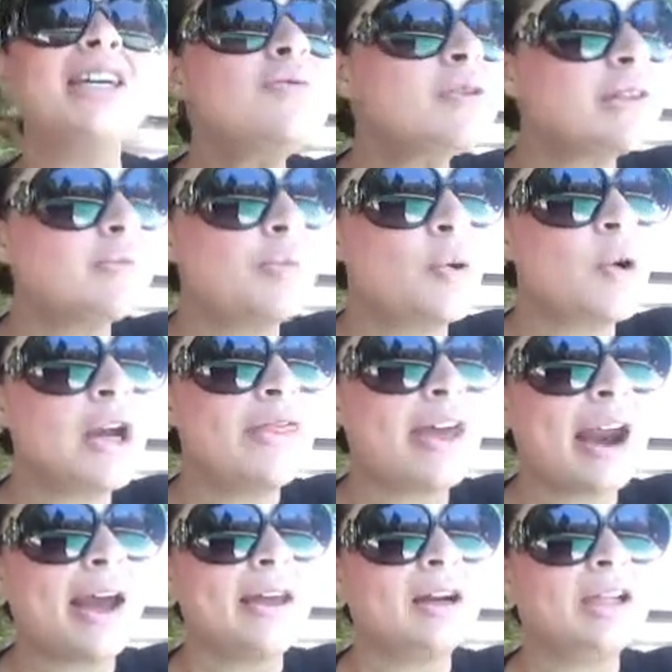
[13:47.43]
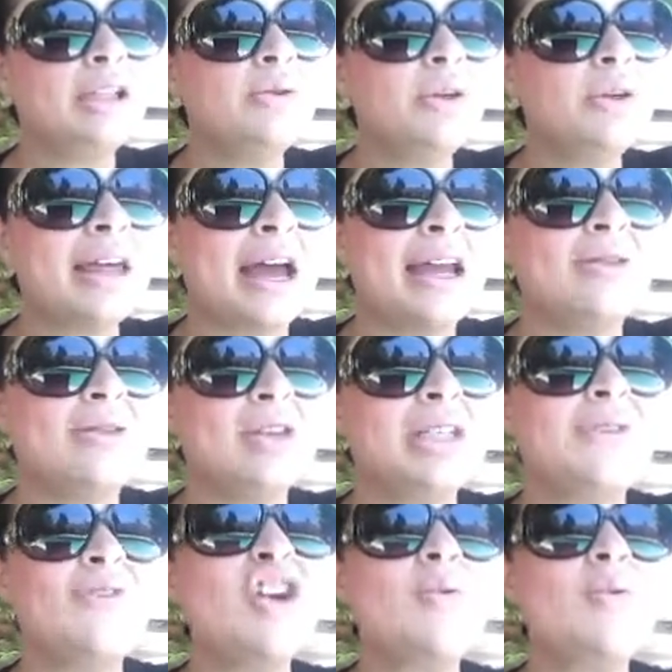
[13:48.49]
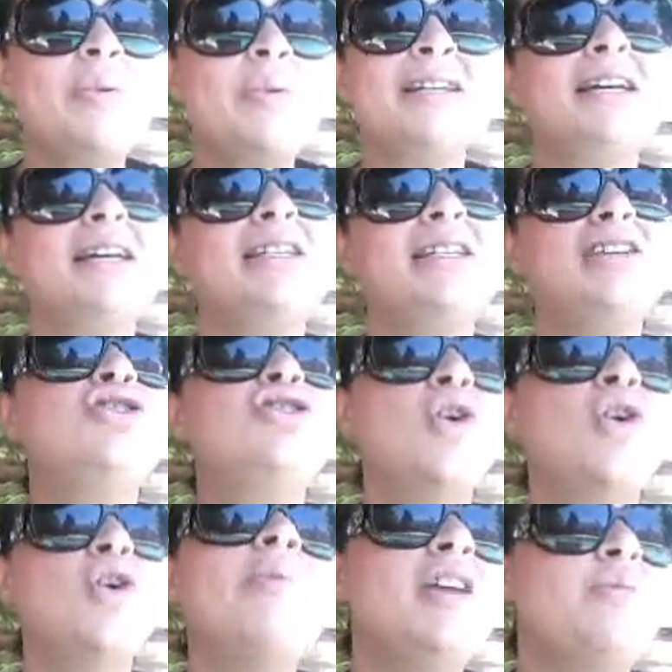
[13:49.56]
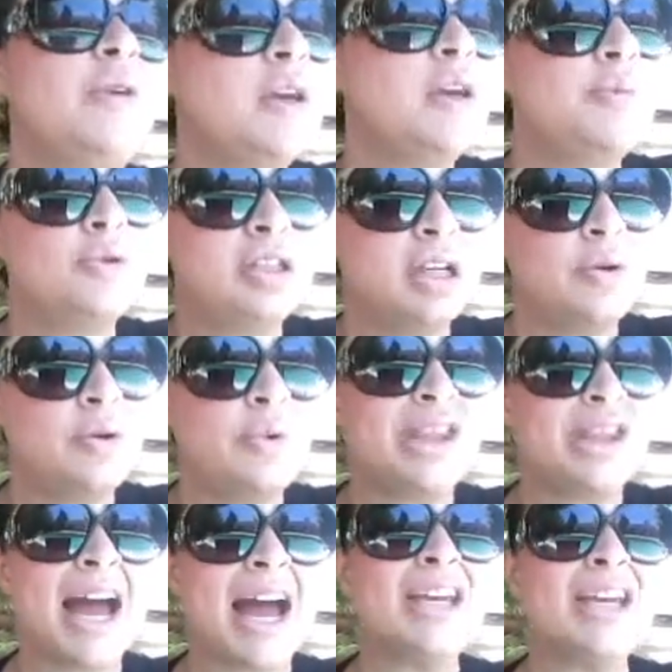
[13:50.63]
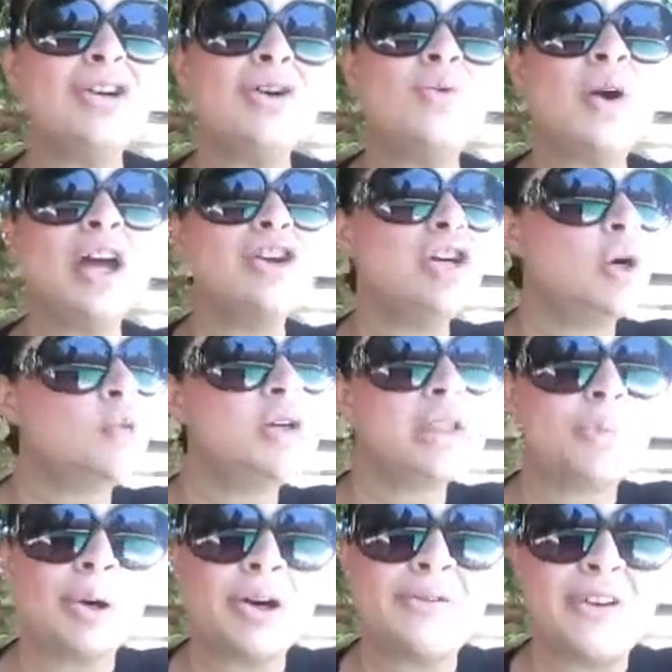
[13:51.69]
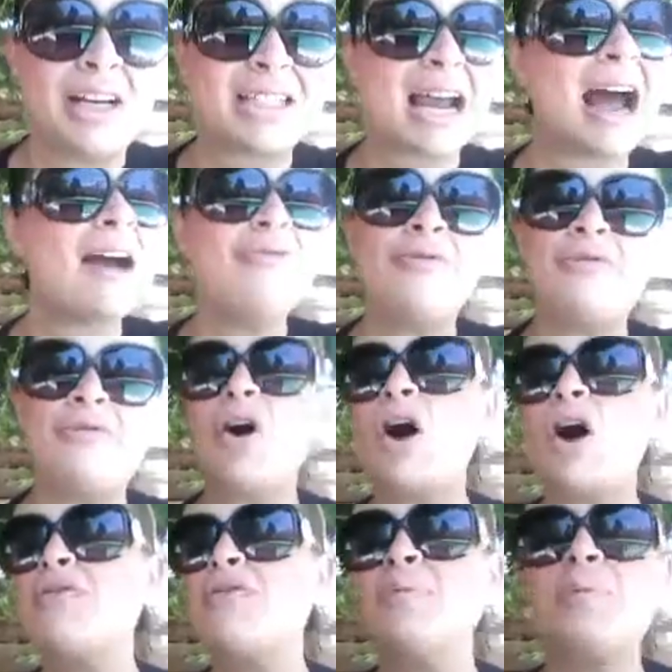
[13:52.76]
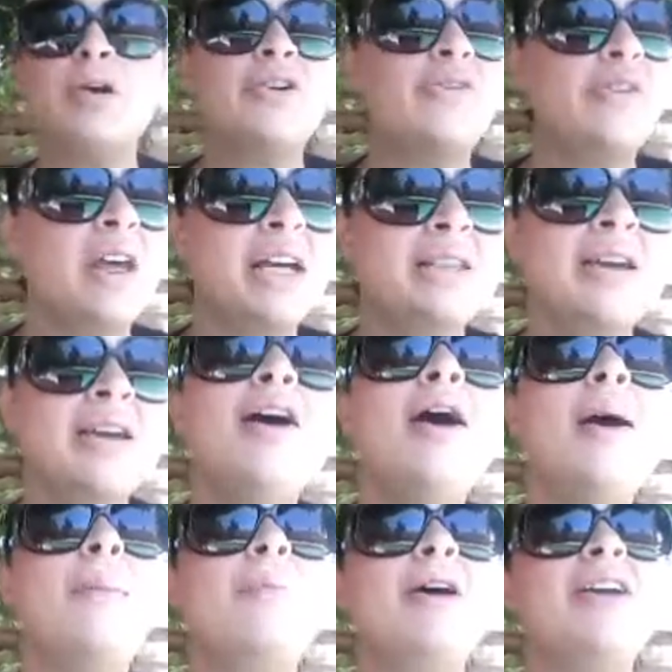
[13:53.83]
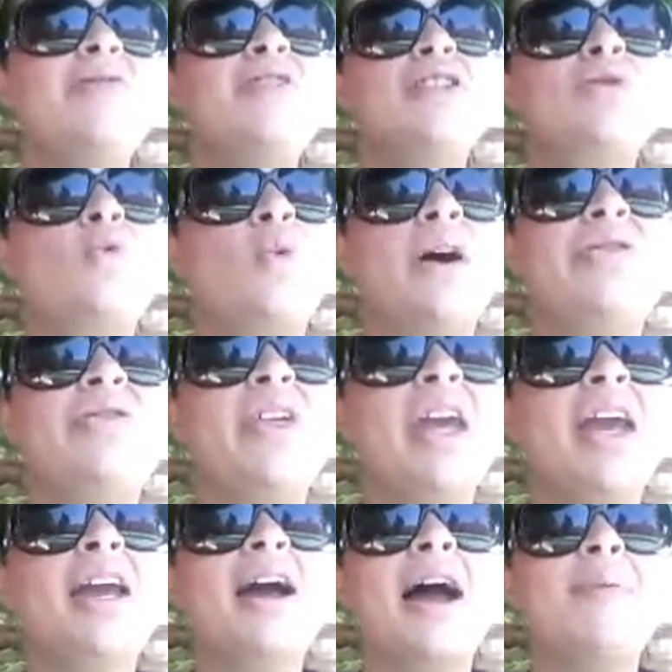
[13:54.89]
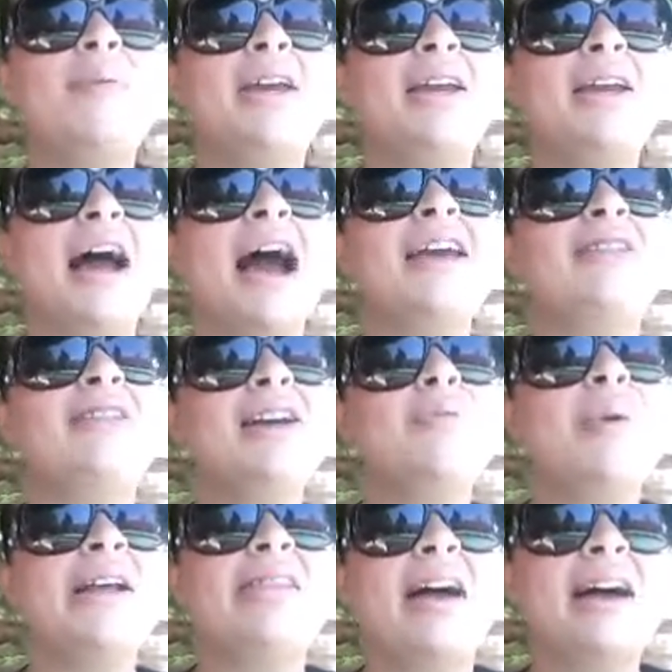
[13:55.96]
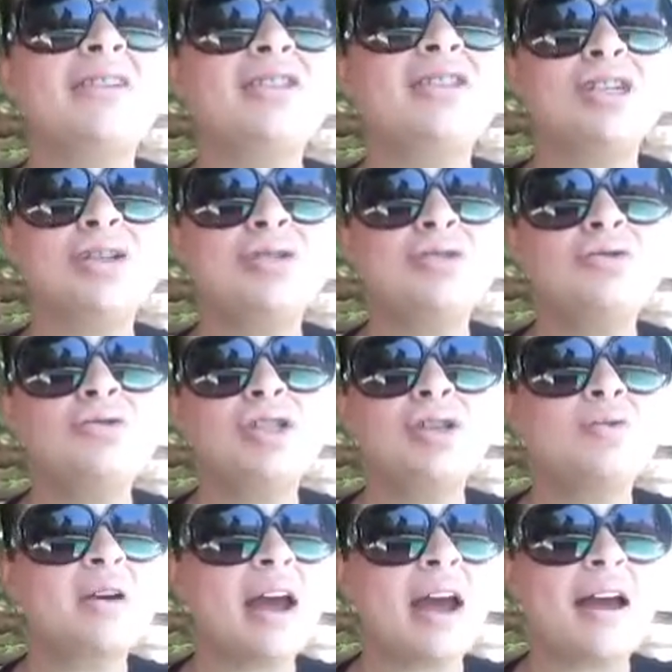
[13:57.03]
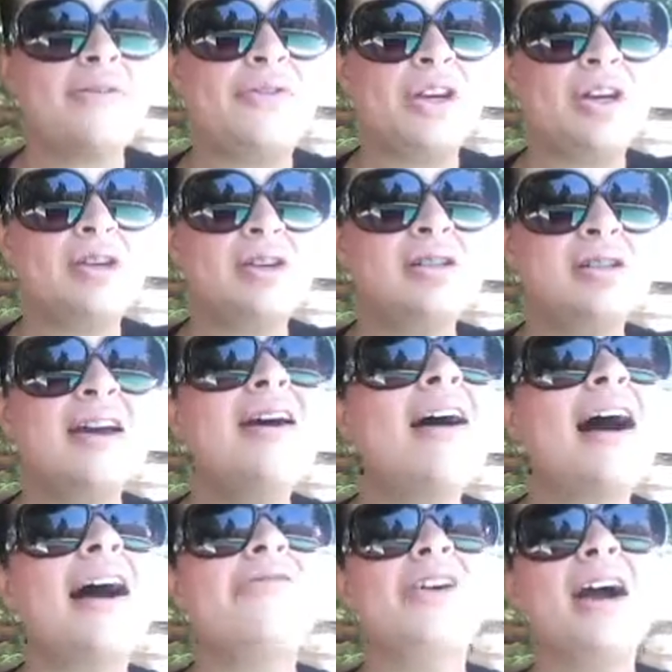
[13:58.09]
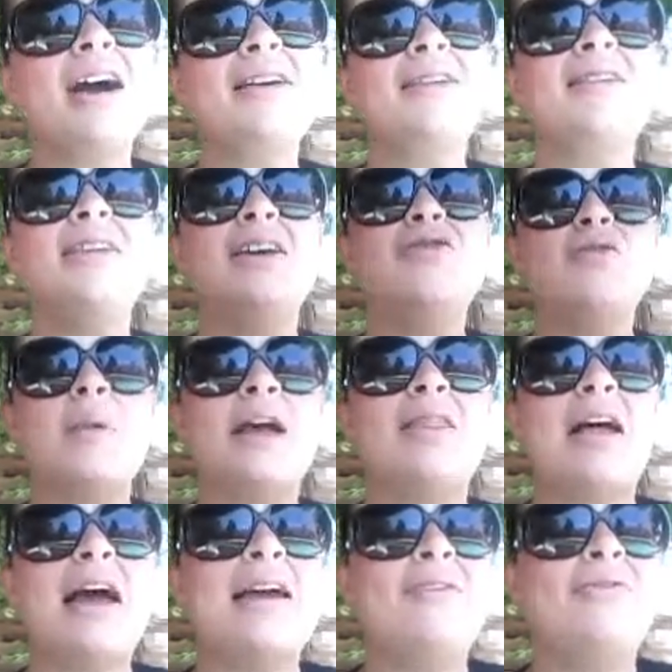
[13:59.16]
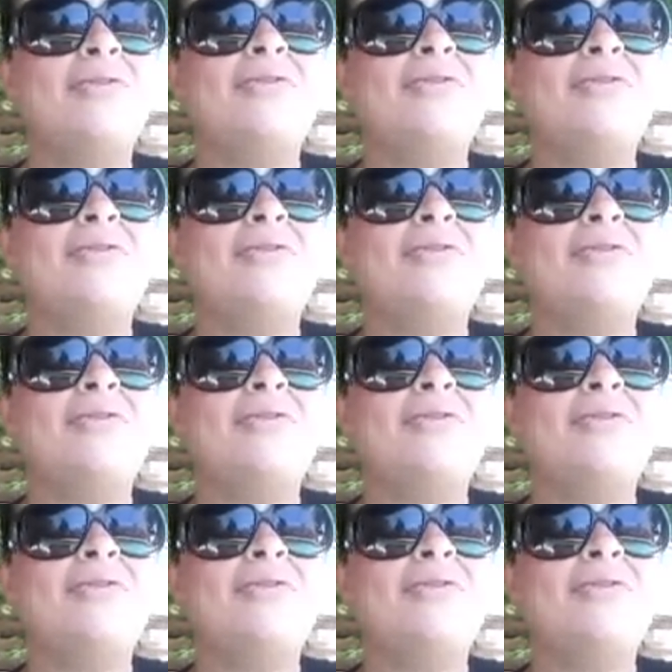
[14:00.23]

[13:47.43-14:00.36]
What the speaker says: it was important that I included that in this video because I see so many people deal with that. And you know what? No one's perfect. I'm far from perfect, but if it's one thing, I think my last 2.5 years, I've kind of lived my life.